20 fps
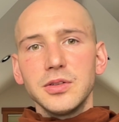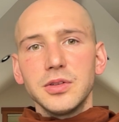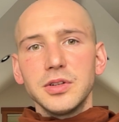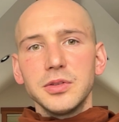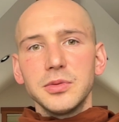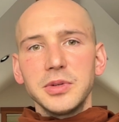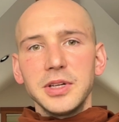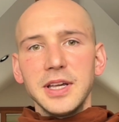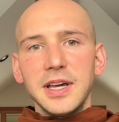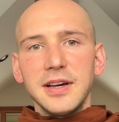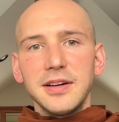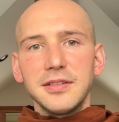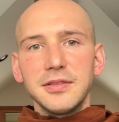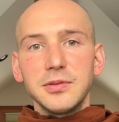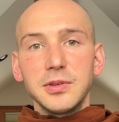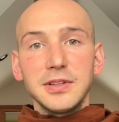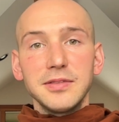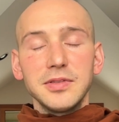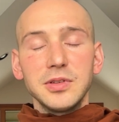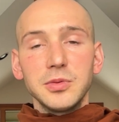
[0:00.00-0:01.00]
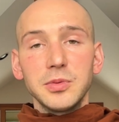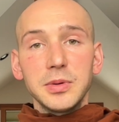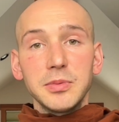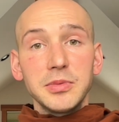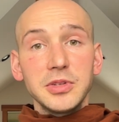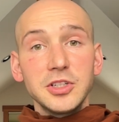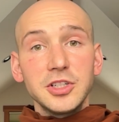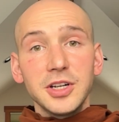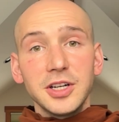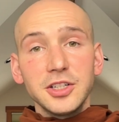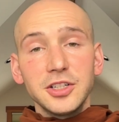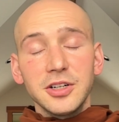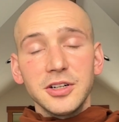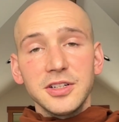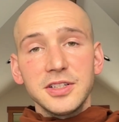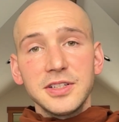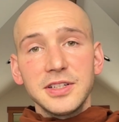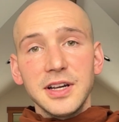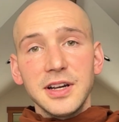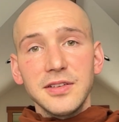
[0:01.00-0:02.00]
or we have, even when we judge
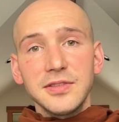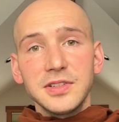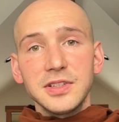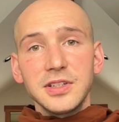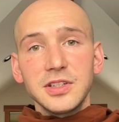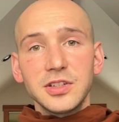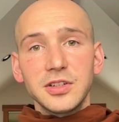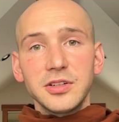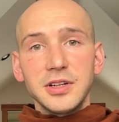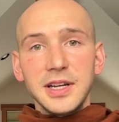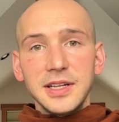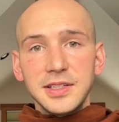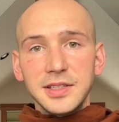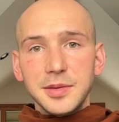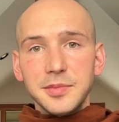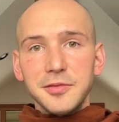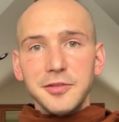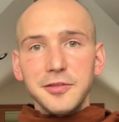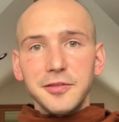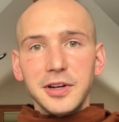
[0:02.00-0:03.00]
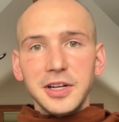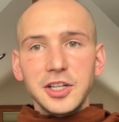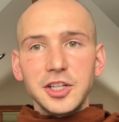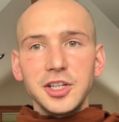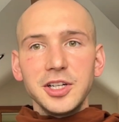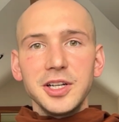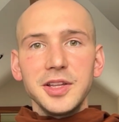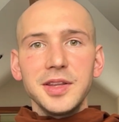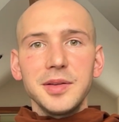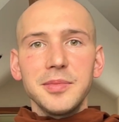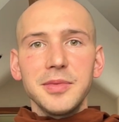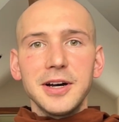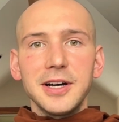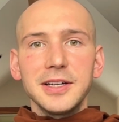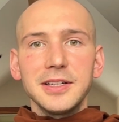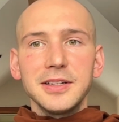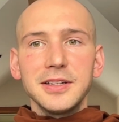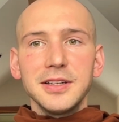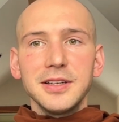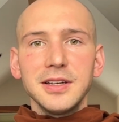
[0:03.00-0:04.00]
ourselves, this creates some friction in the
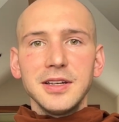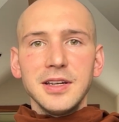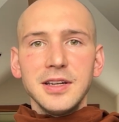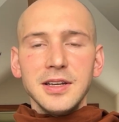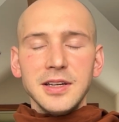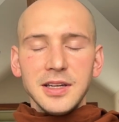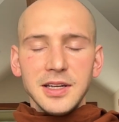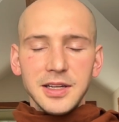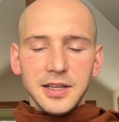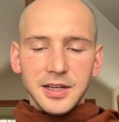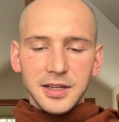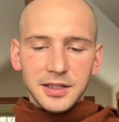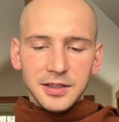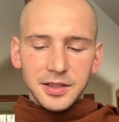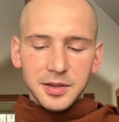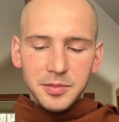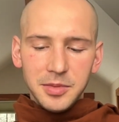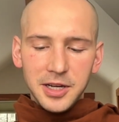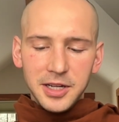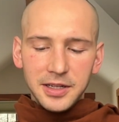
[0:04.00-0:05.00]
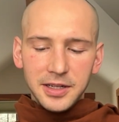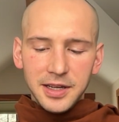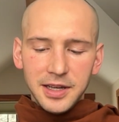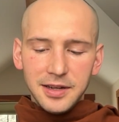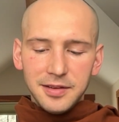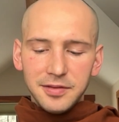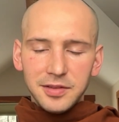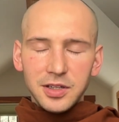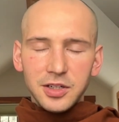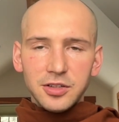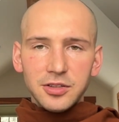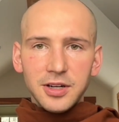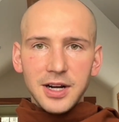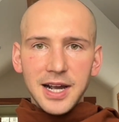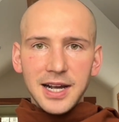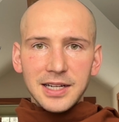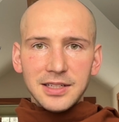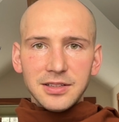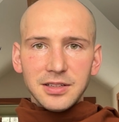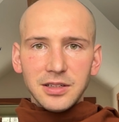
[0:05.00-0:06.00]
mind, and it, the mind kind of
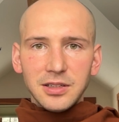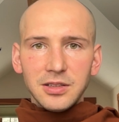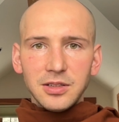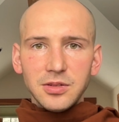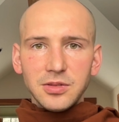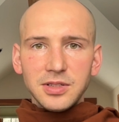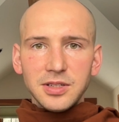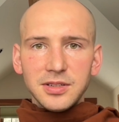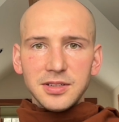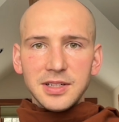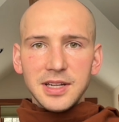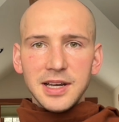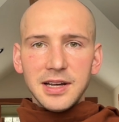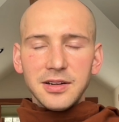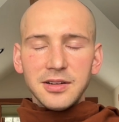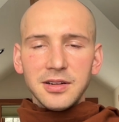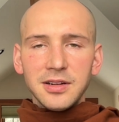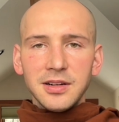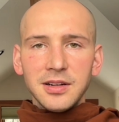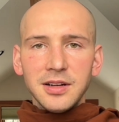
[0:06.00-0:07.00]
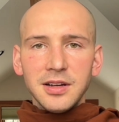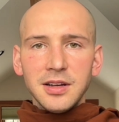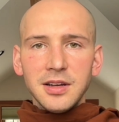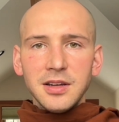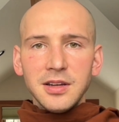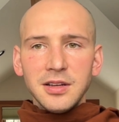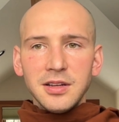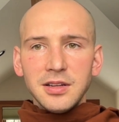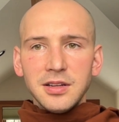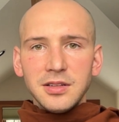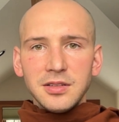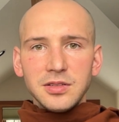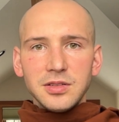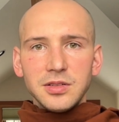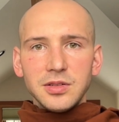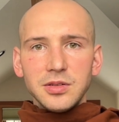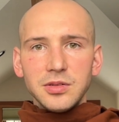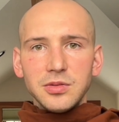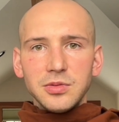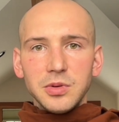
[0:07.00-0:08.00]
contracts and closes down.
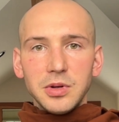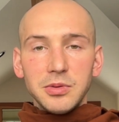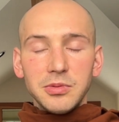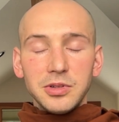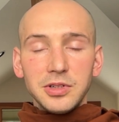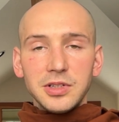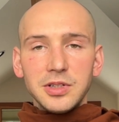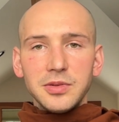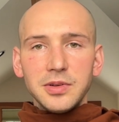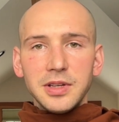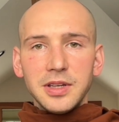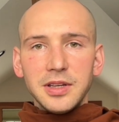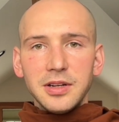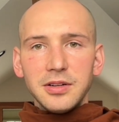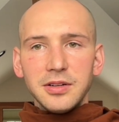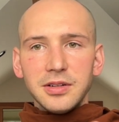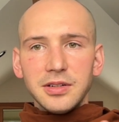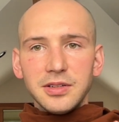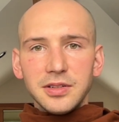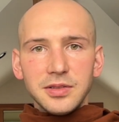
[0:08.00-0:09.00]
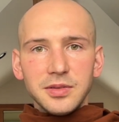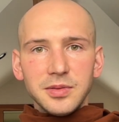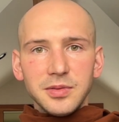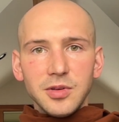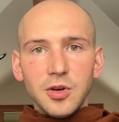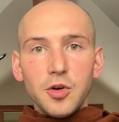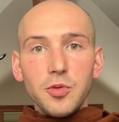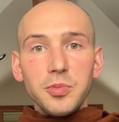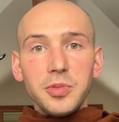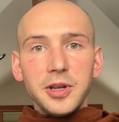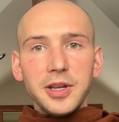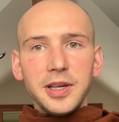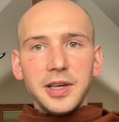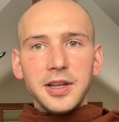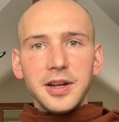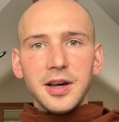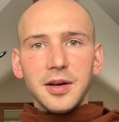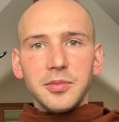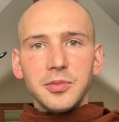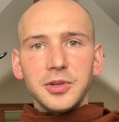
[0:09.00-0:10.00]
So what we're doing here is opening it
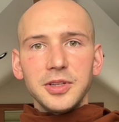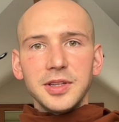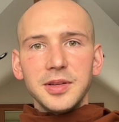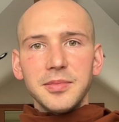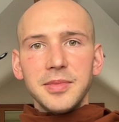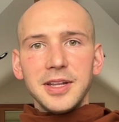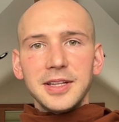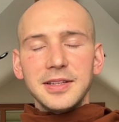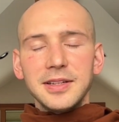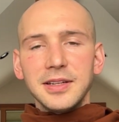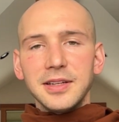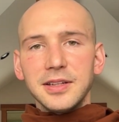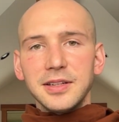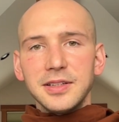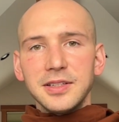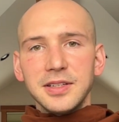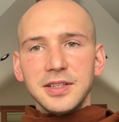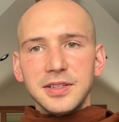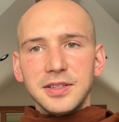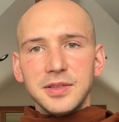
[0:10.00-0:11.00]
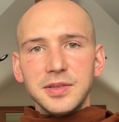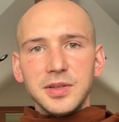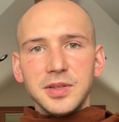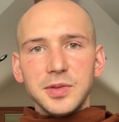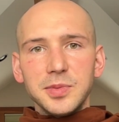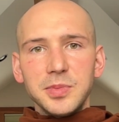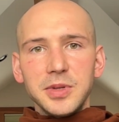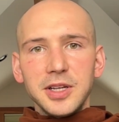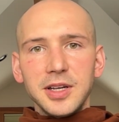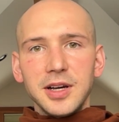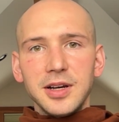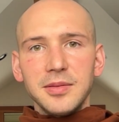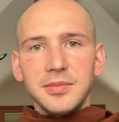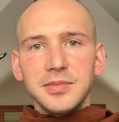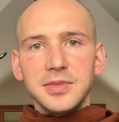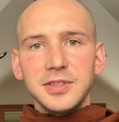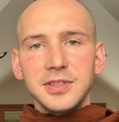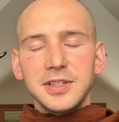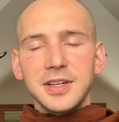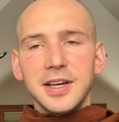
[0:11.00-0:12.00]
up with the metta. This is this
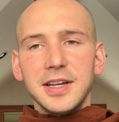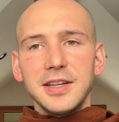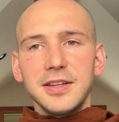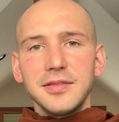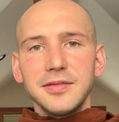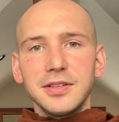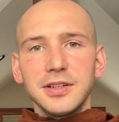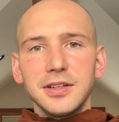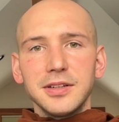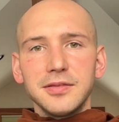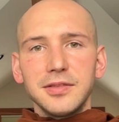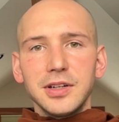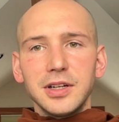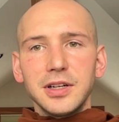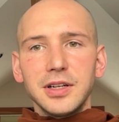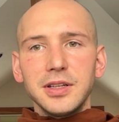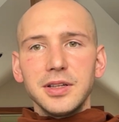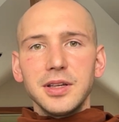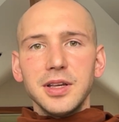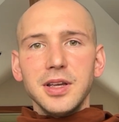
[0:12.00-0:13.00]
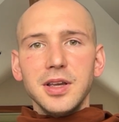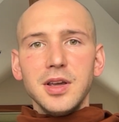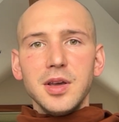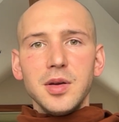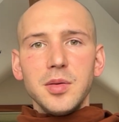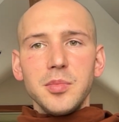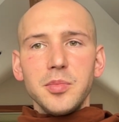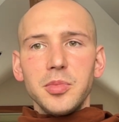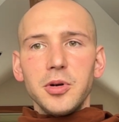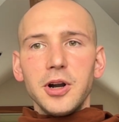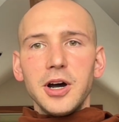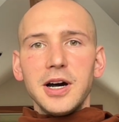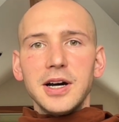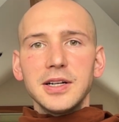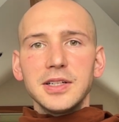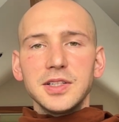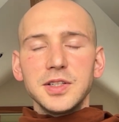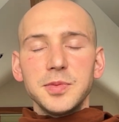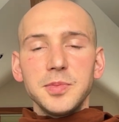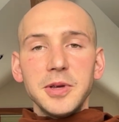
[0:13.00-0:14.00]
becomes kind of a very
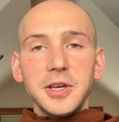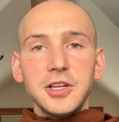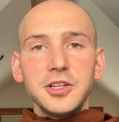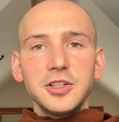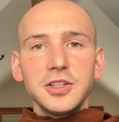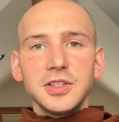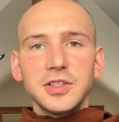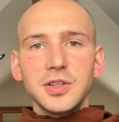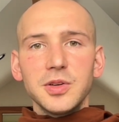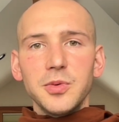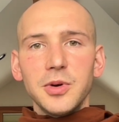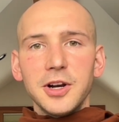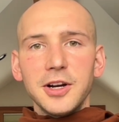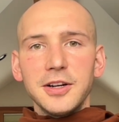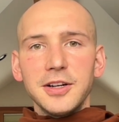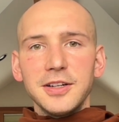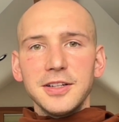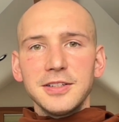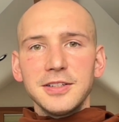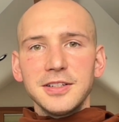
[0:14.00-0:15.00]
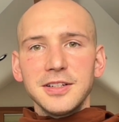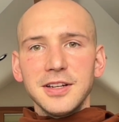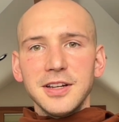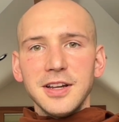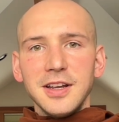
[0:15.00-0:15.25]
broad, spacious awareness